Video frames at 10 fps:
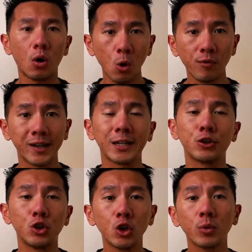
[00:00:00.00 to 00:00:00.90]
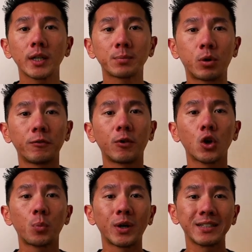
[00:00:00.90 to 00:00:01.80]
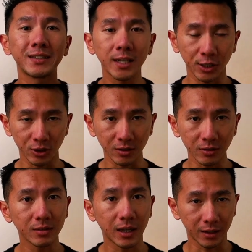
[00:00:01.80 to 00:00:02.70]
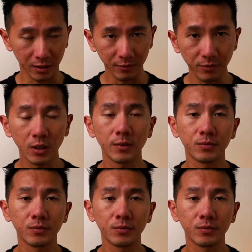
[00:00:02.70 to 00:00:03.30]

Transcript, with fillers: over the U X portfolio presentation that I give